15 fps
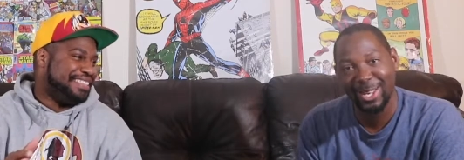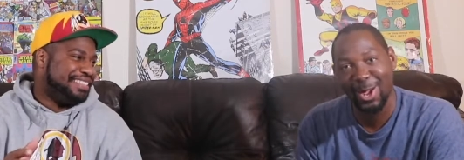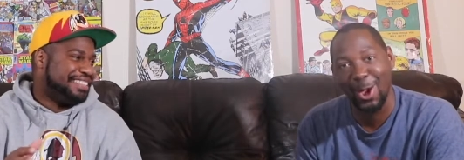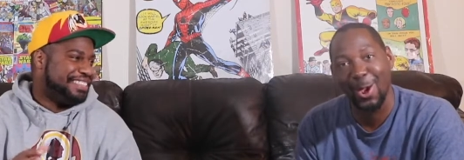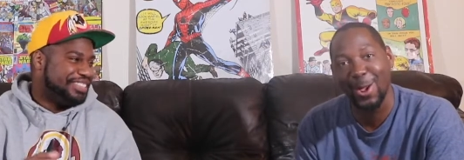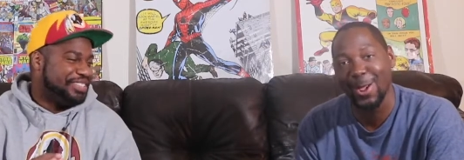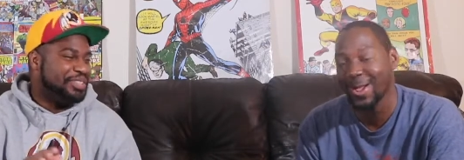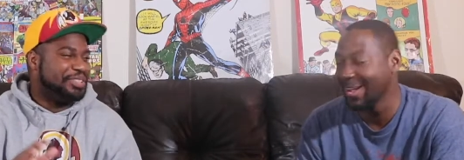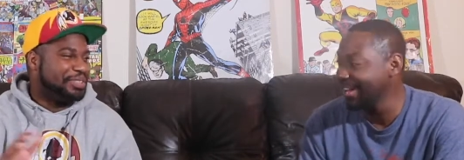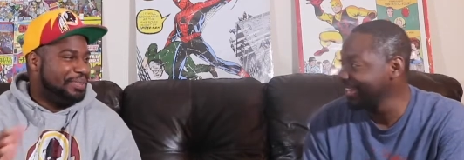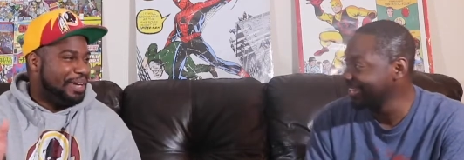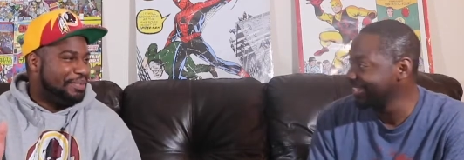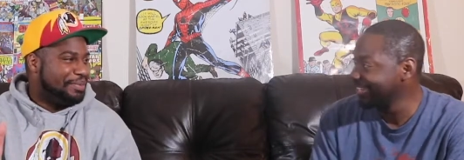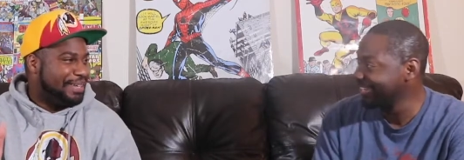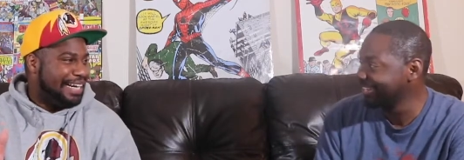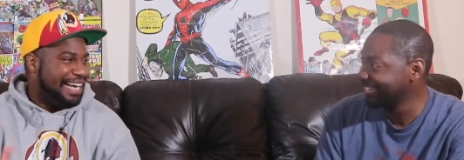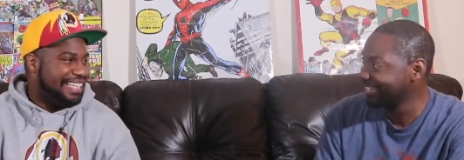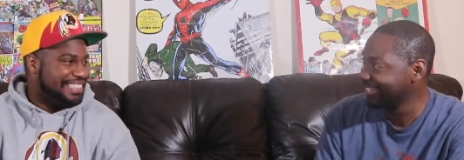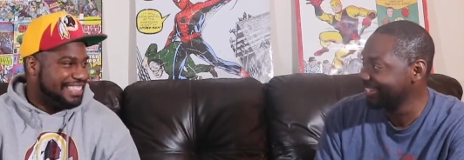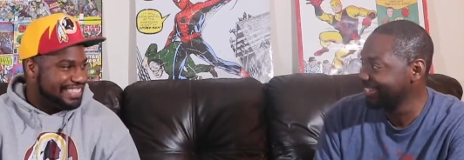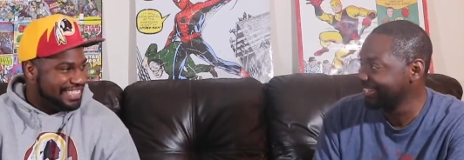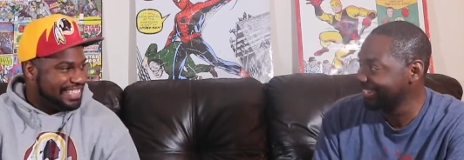Speaker 1: yeah. 2 of them are
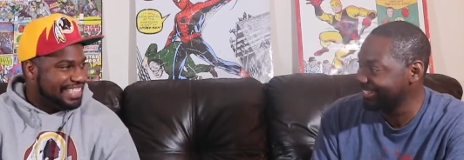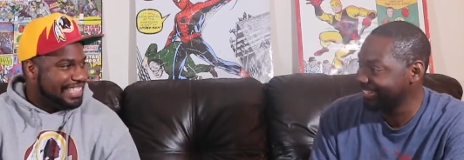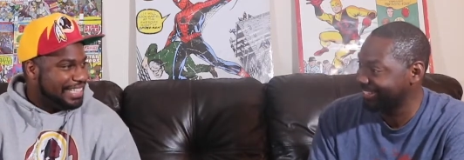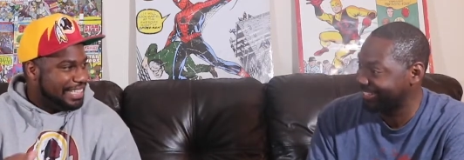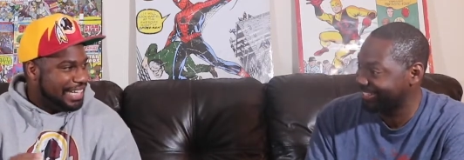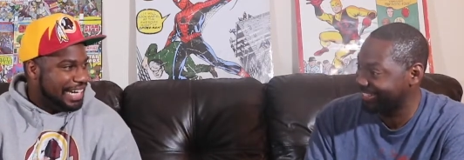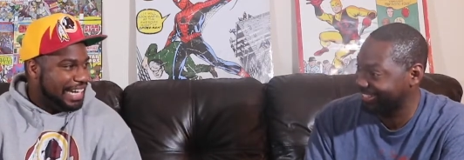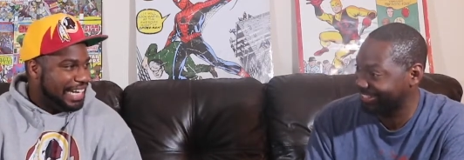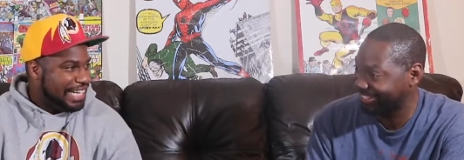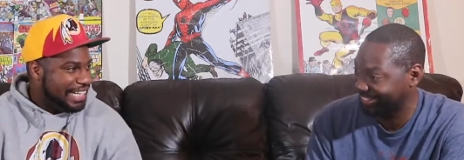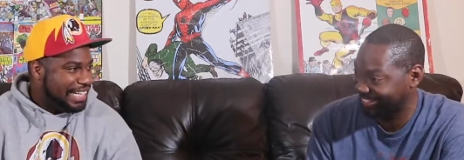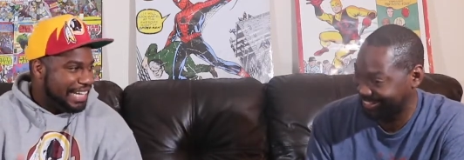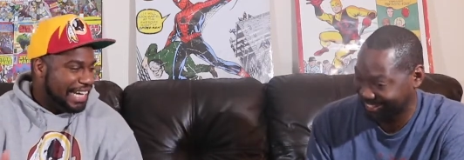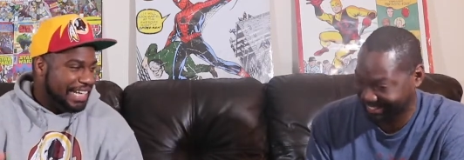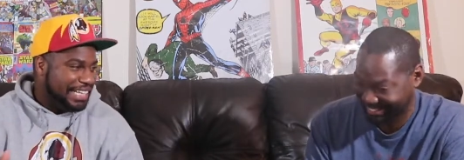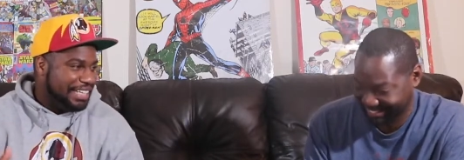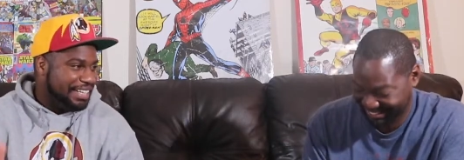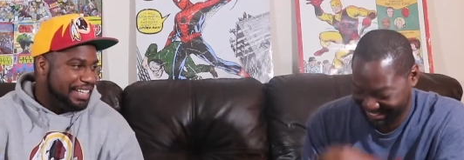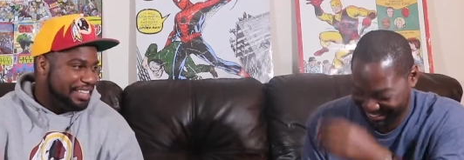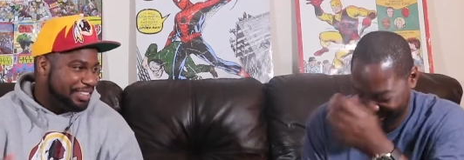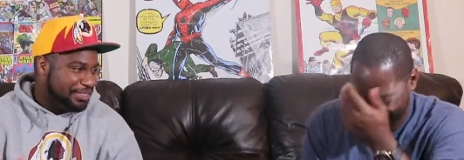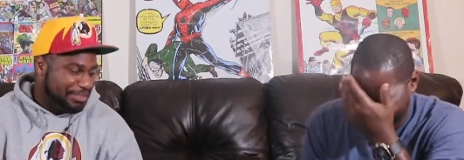classics, and then the
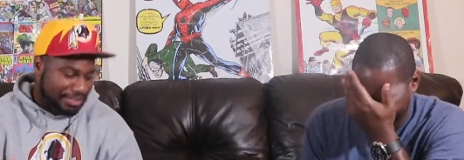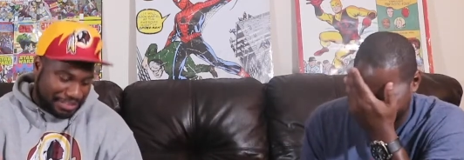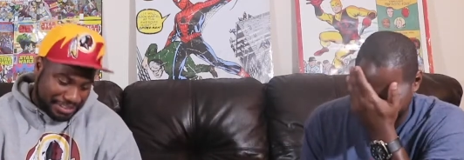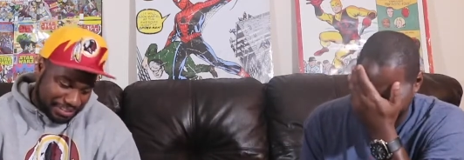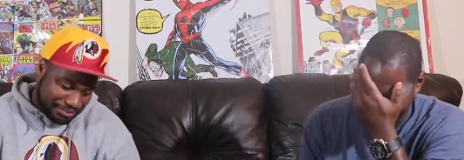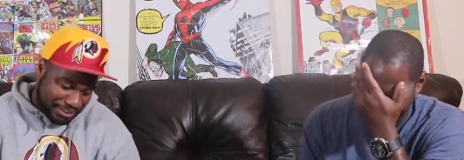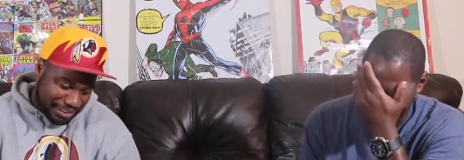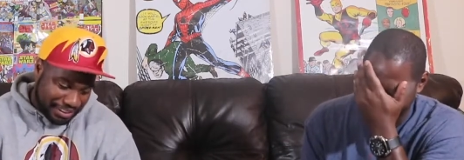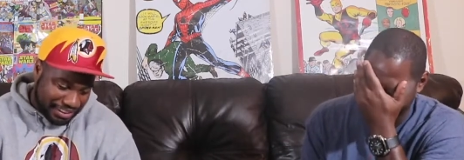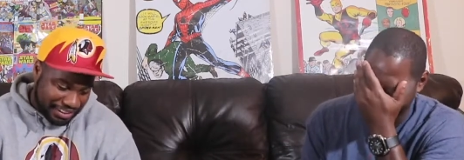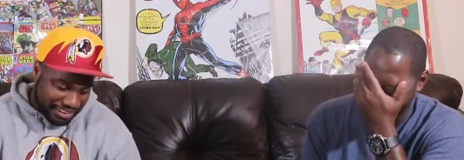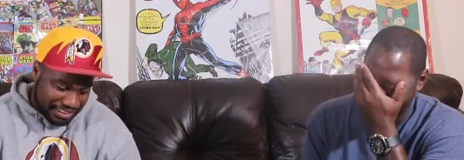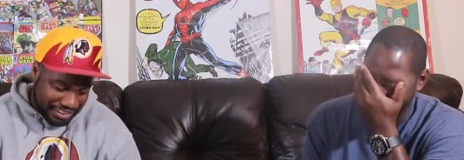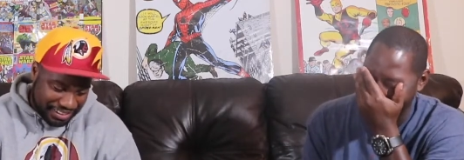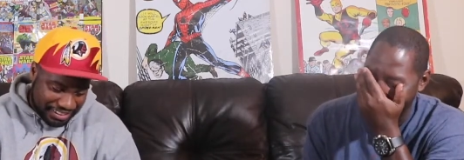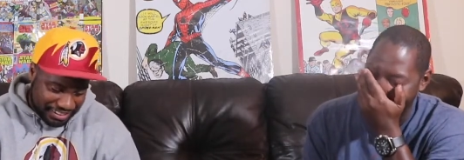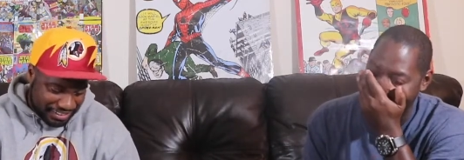others were just really good.